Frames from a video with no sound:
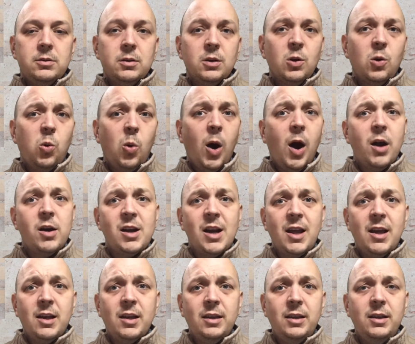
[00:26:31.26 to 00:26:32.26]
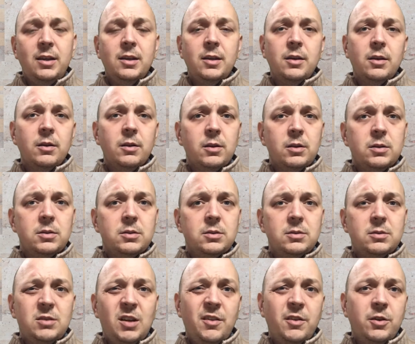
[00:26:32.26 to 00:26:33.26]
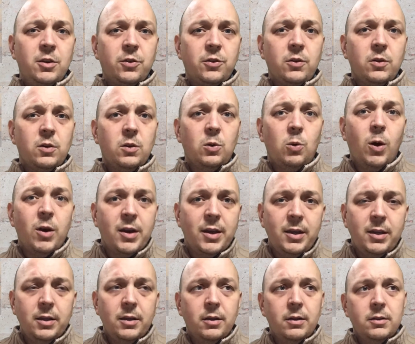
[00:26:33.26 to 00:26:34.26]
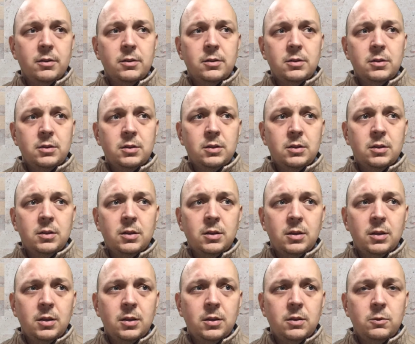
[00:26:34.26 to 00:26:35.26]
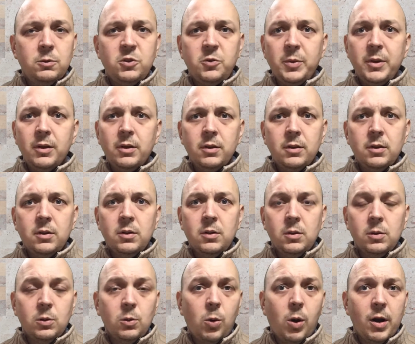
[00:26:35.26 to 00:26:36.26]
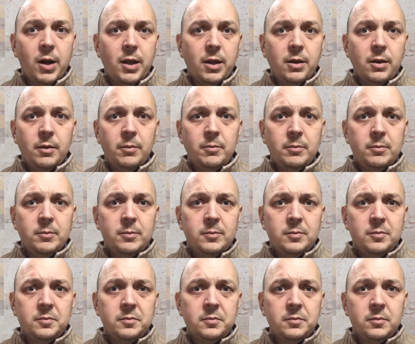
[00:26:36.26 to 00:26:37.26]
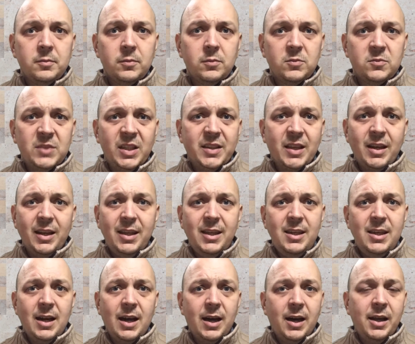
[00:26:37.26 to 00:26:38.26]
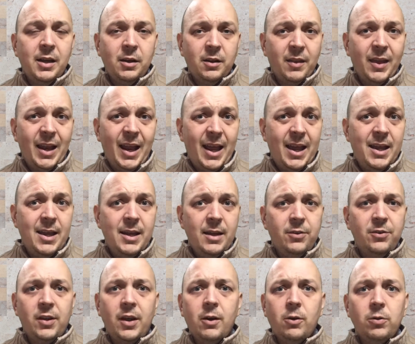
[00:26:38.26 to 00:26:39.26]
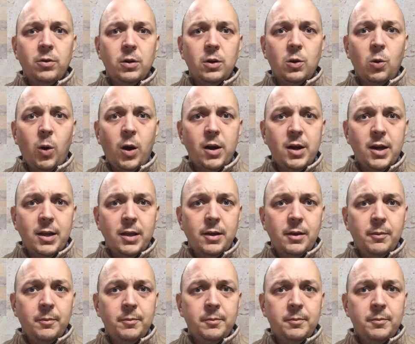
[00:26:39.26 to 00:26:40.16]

quare id, rather than just quared. It would just be quared. Take that EI into that A sound, quared.